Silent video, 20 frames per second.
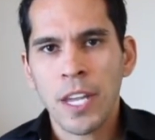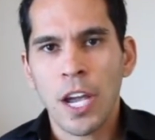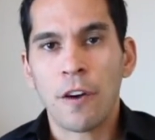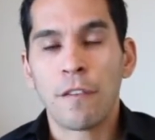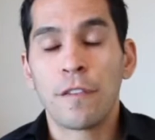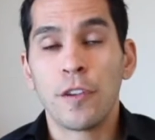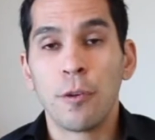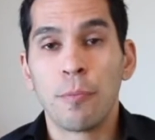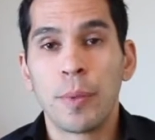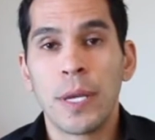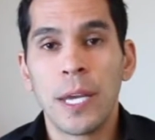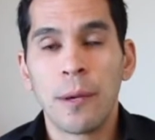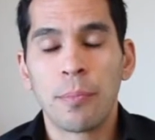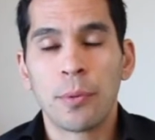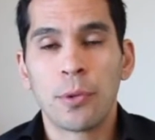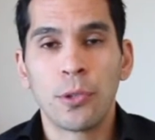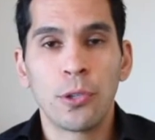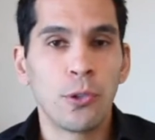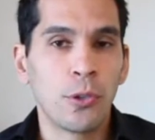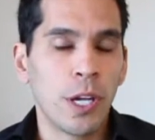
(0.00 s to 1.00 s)
a few
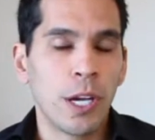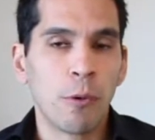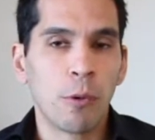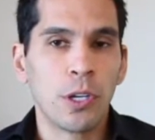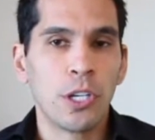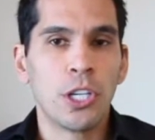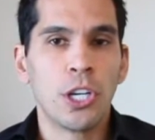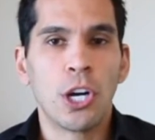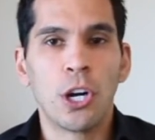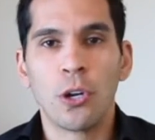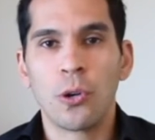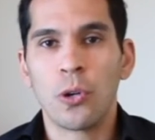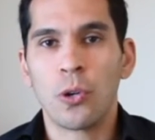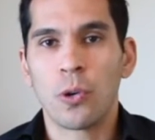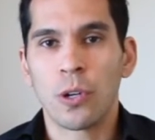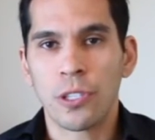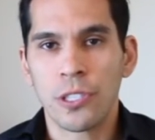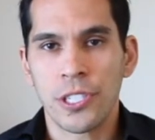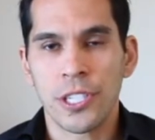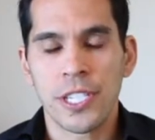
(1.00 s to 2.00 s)
people who they would know who
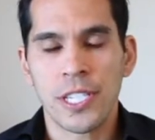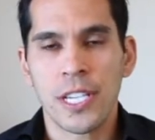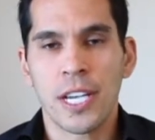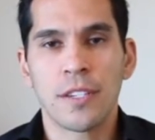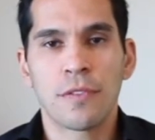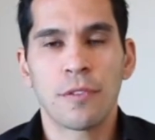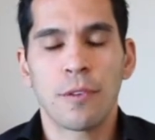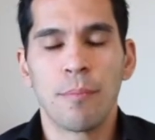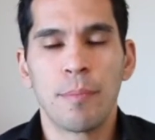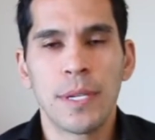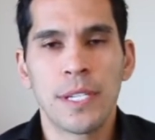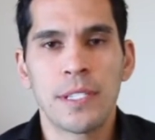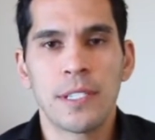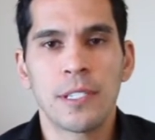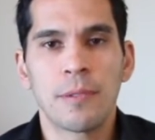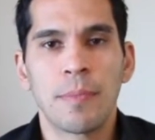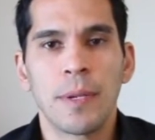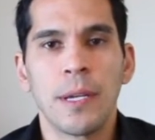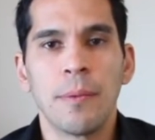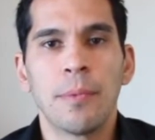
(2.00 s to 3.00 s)
are successful
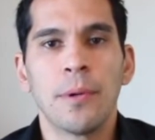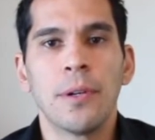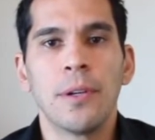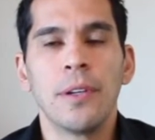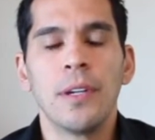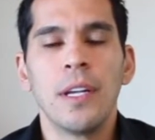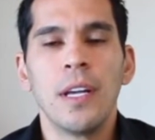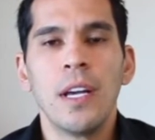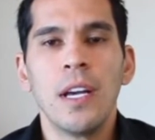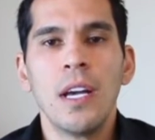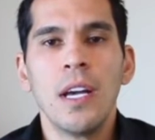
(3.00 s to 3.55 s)
business people,